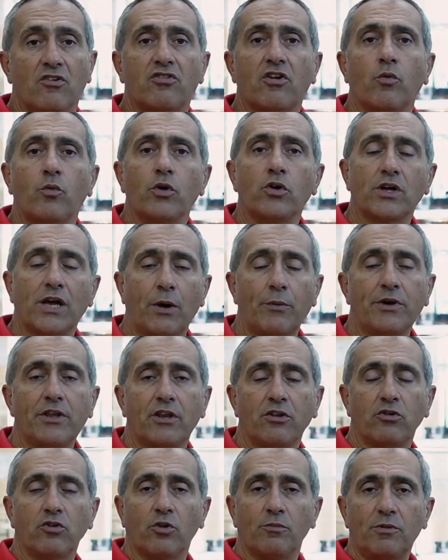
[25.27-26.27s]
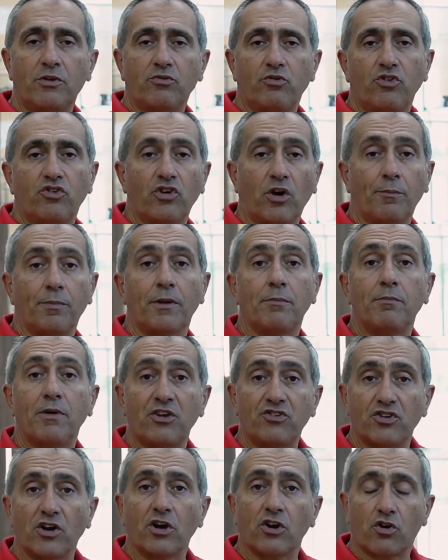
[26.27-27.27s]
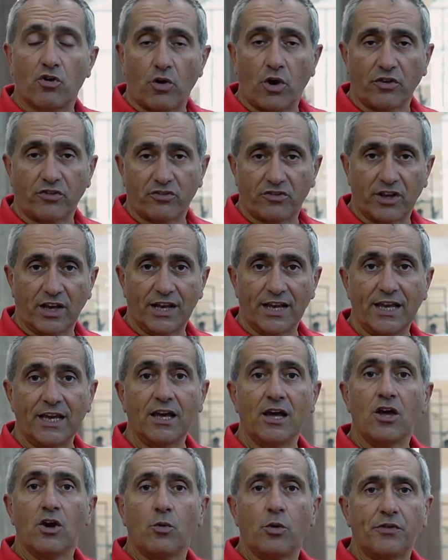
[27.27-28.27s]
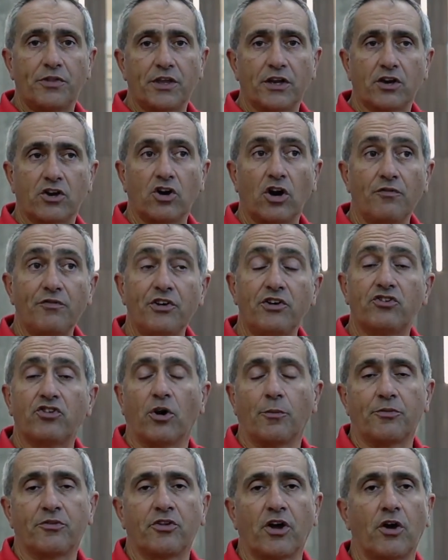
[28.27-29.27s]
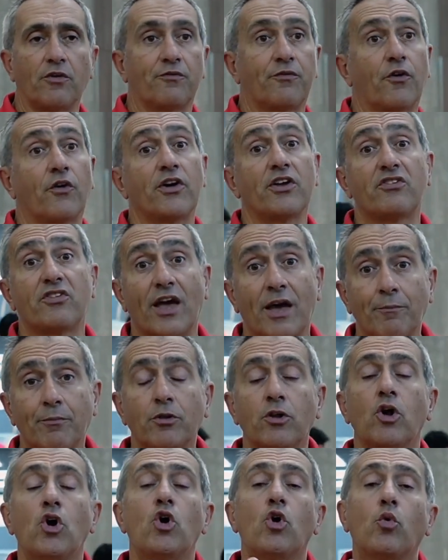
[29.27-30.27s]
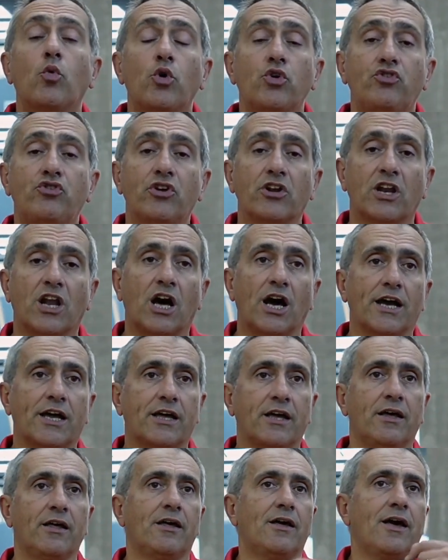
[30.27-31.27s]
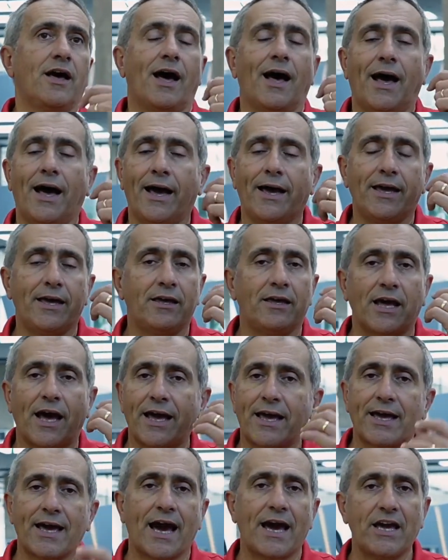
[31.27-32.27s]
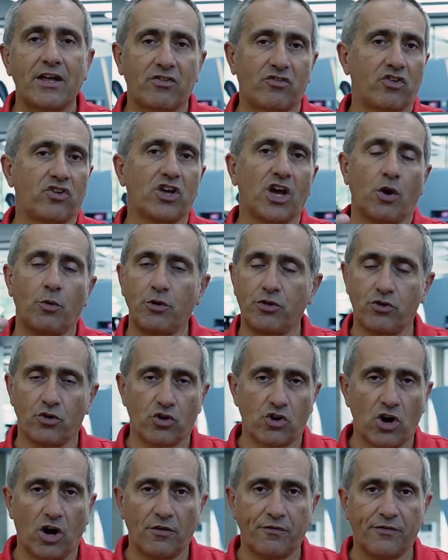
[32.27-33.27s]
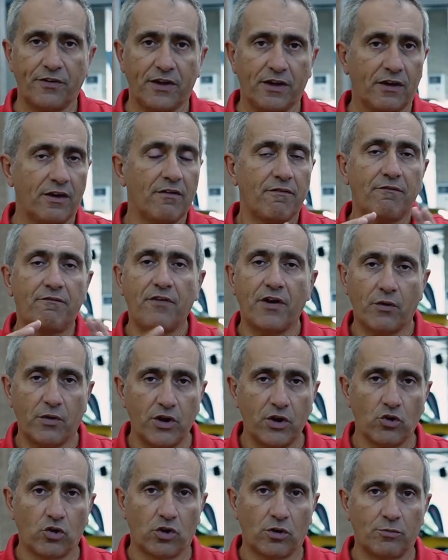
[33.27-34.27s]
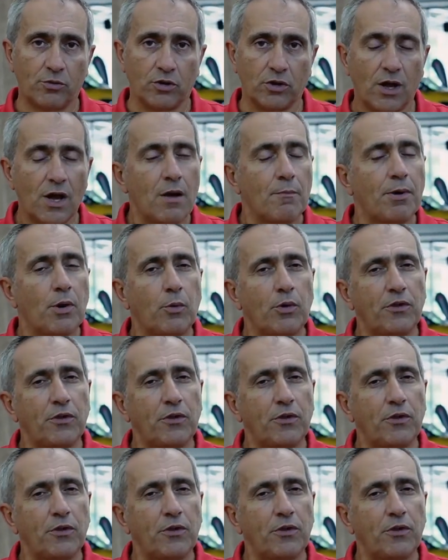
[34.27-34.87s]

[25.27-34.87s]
So we'll go in and do a mystery shop and measure cross-selling within a coffee shop. So for example, would you like a, a cake to go with your coffee? Very normal. But